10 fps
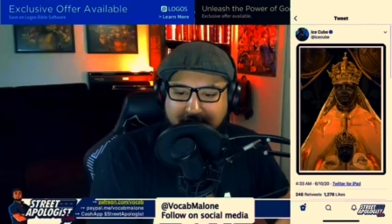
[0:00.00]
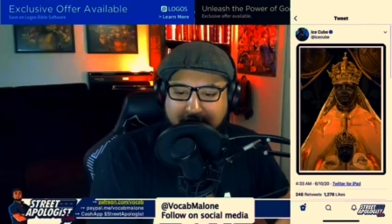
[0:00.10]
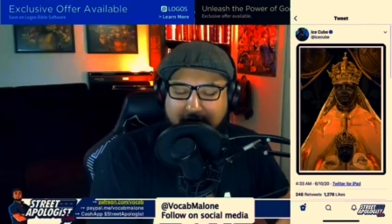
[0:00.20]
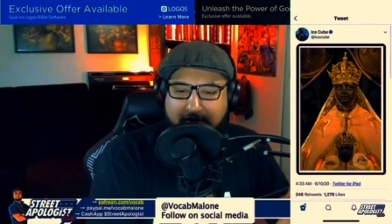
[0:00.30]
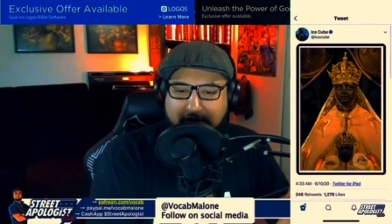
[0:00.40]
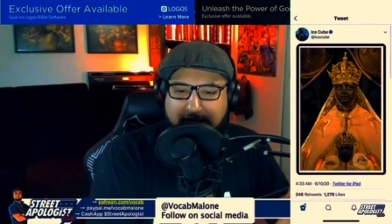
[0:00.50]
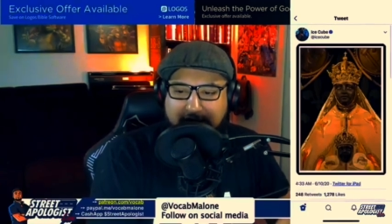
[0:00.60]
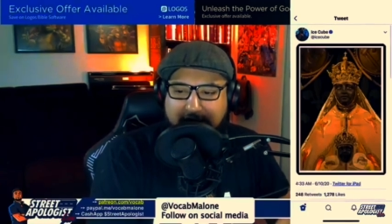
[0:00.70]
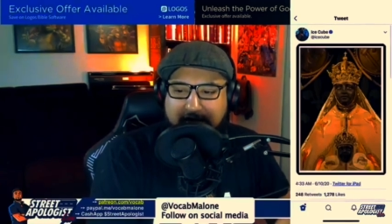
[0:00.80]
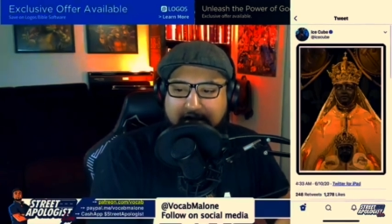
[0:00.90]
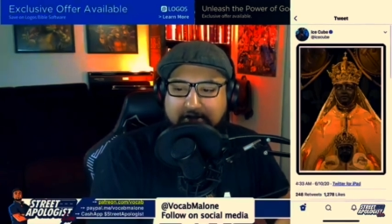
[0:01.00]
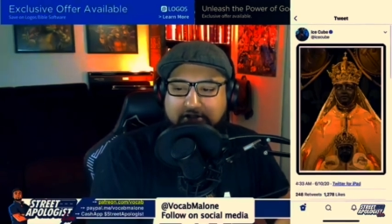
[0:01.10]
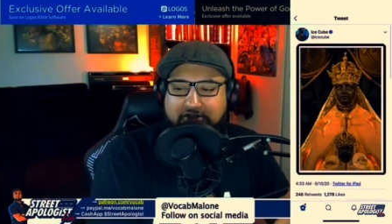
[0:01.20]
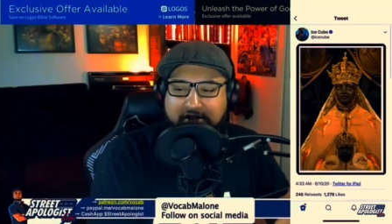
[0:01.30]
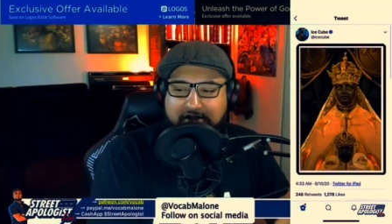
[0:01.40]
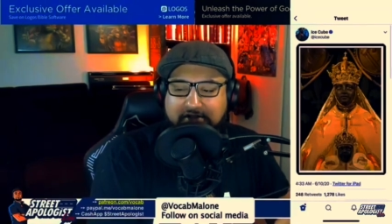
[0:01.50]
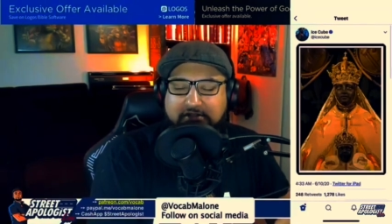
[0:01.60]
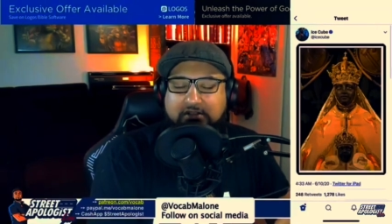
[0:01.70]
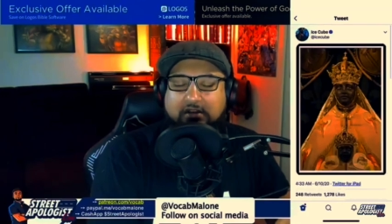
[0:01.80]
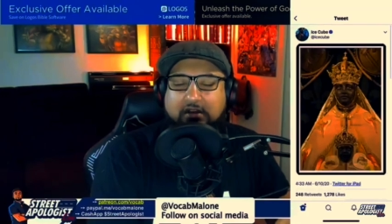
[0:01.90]
Okay, it's just
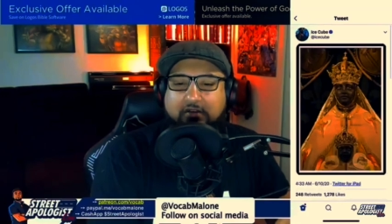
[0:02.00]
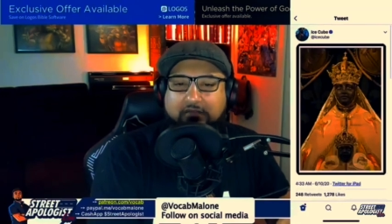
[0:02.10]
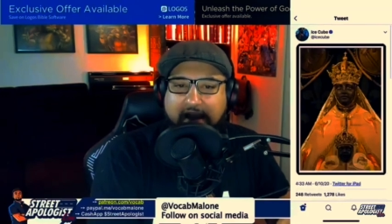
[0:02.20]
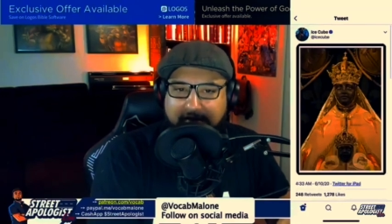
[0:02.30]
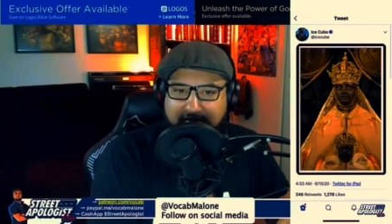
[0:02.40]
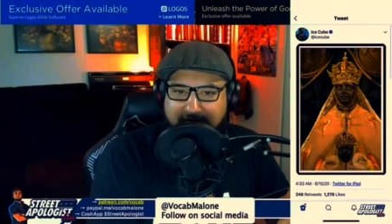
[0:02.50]
a fact.